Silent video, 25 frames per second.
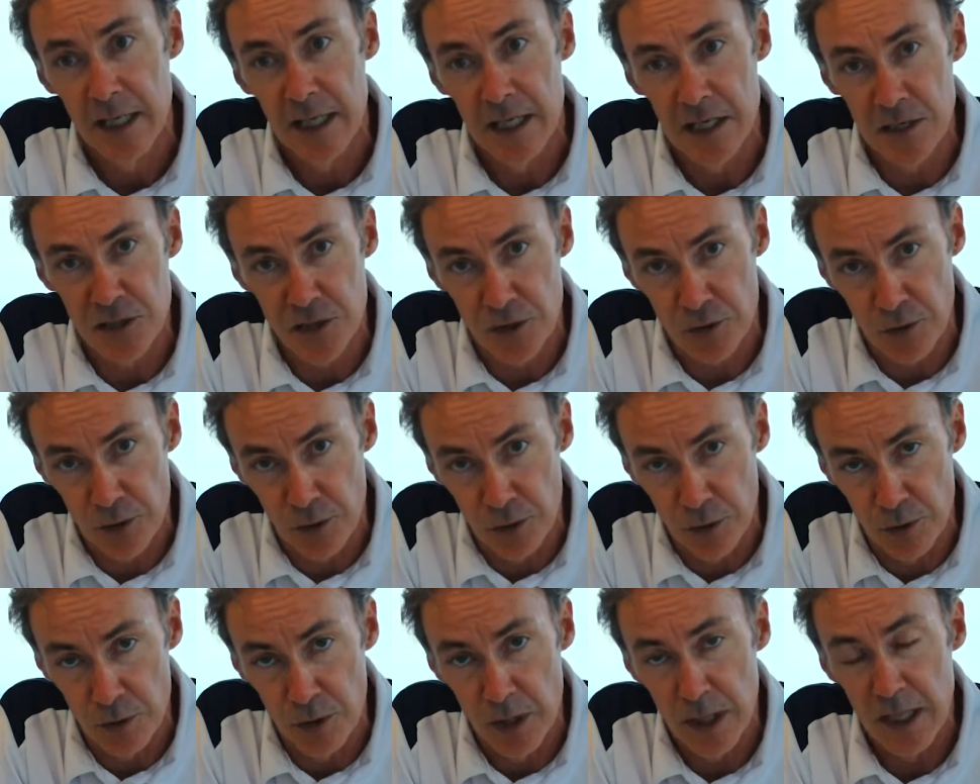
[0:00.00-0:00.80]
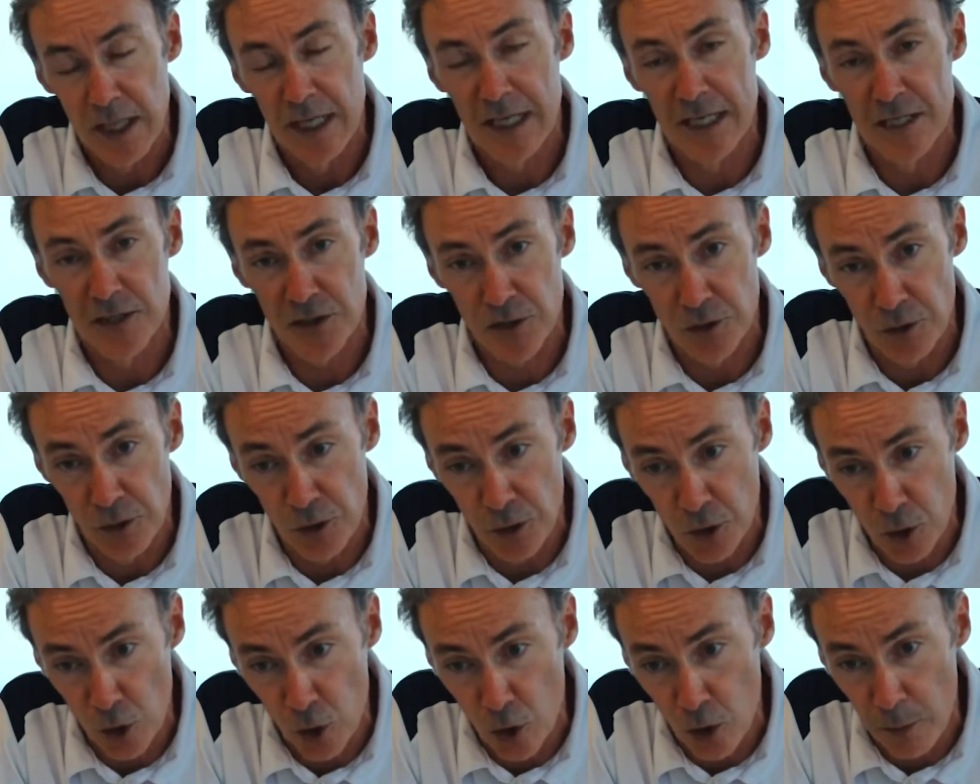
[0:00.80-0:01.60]
is through
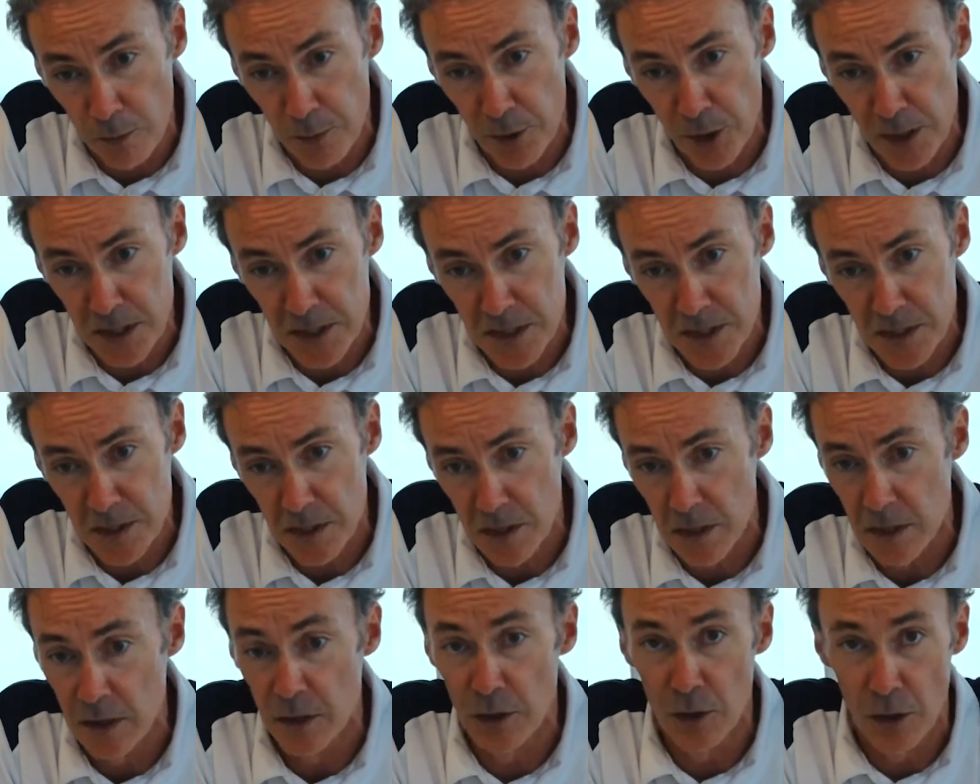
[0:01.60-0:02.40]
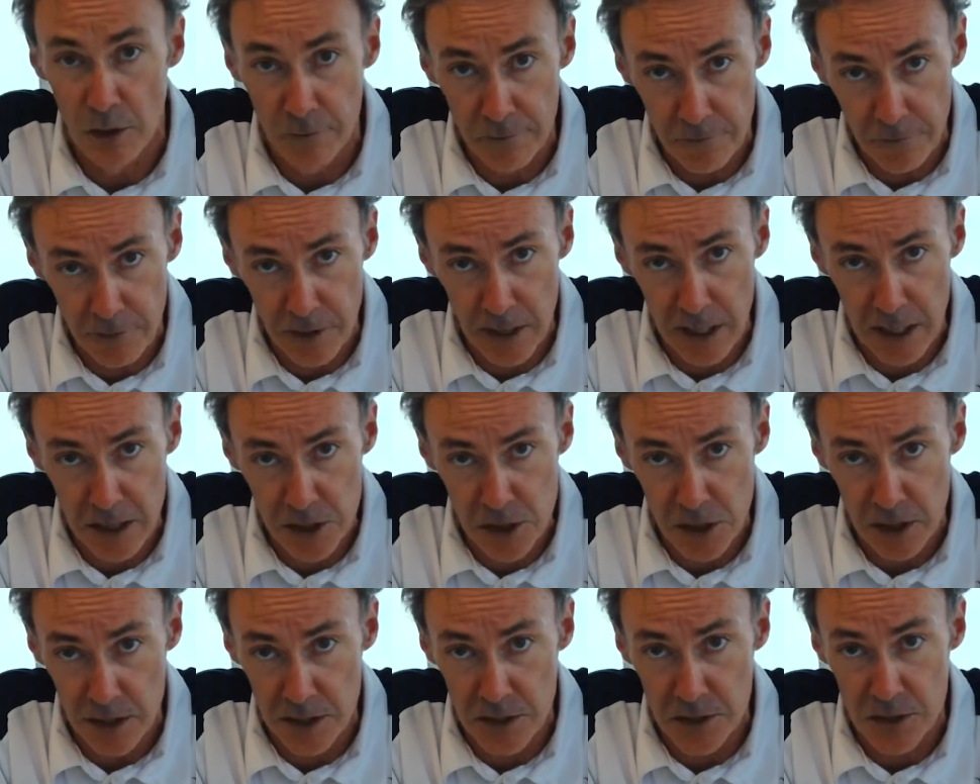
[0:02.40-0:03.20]
corporates, not
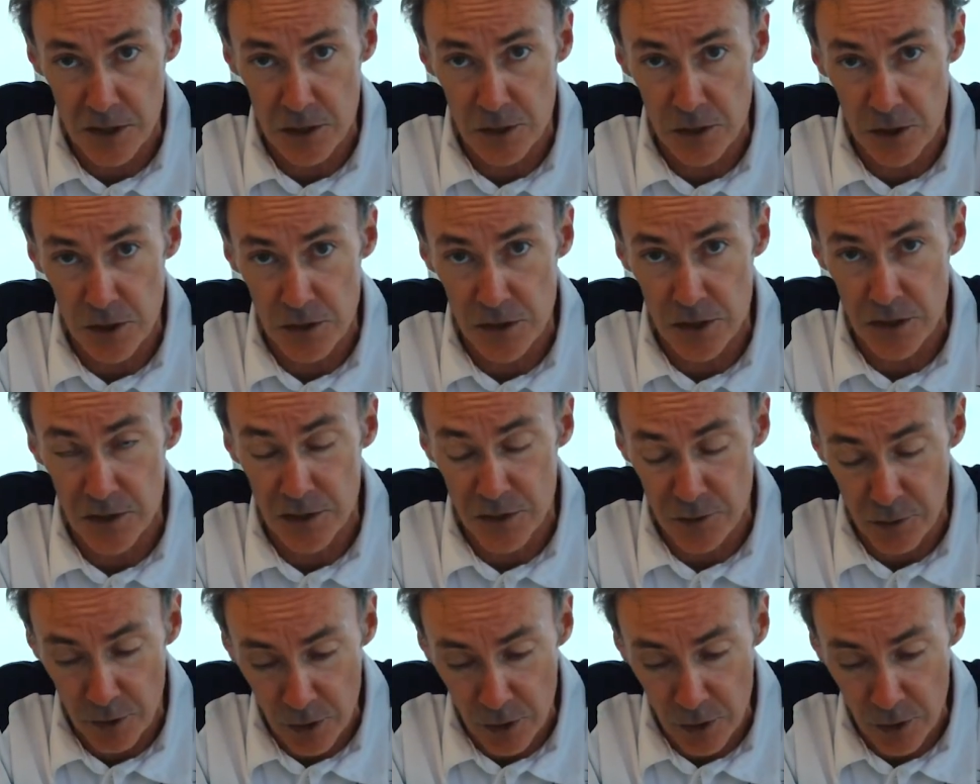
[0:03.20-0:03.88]
financial institutions,